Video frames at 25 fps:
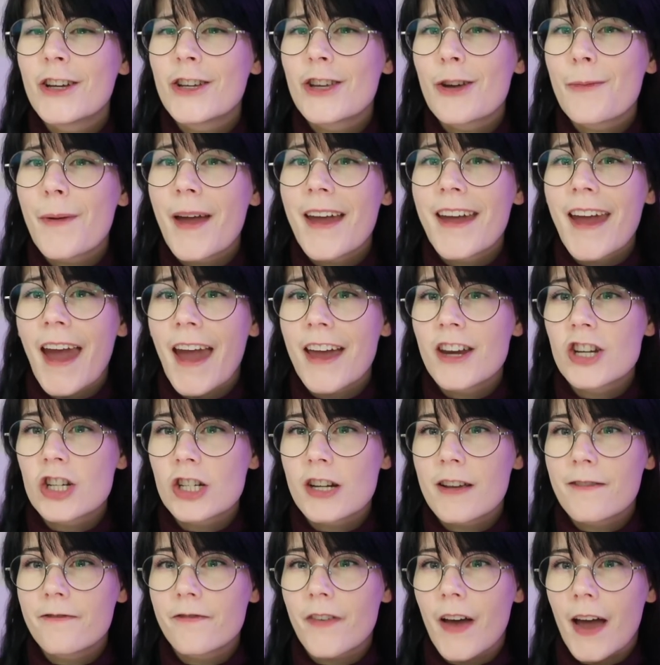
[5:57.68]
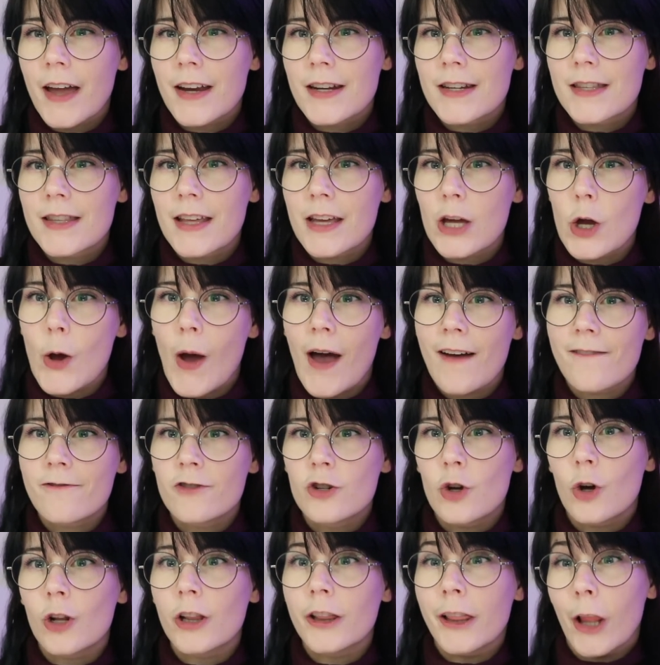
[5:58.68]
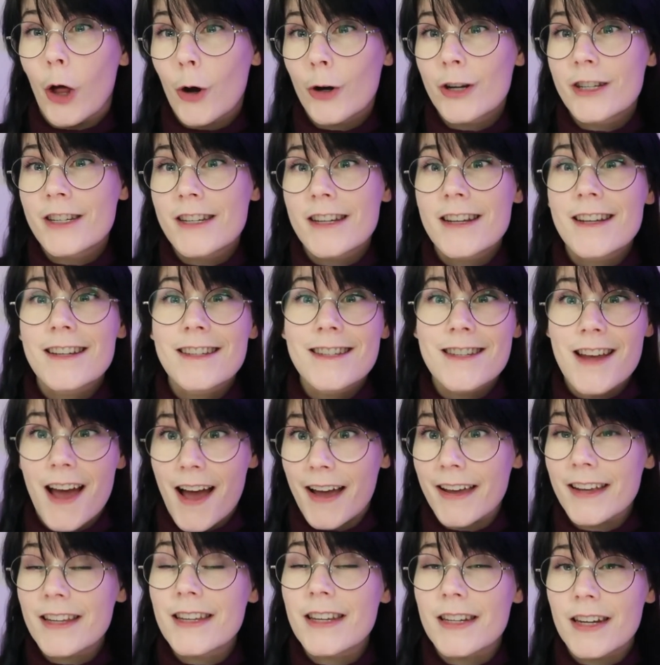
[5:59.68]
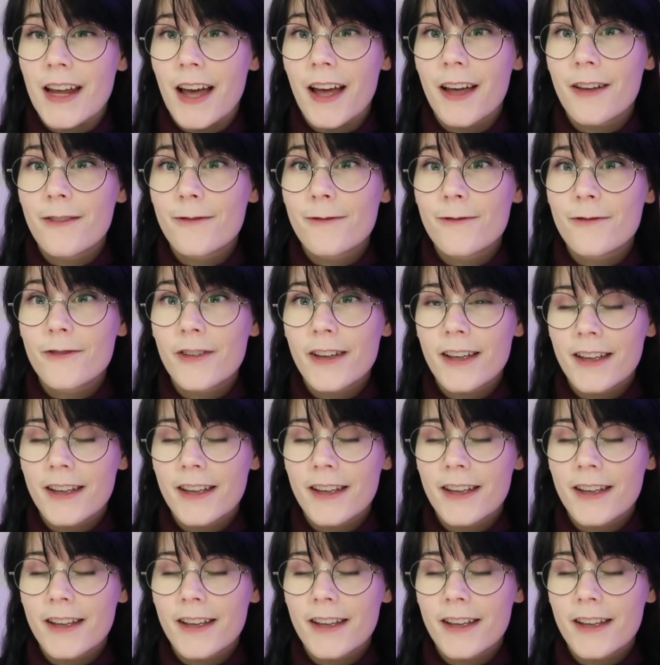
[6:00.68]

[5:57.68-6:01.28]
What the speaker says: you may occasionally find that you have not locked it tight enough.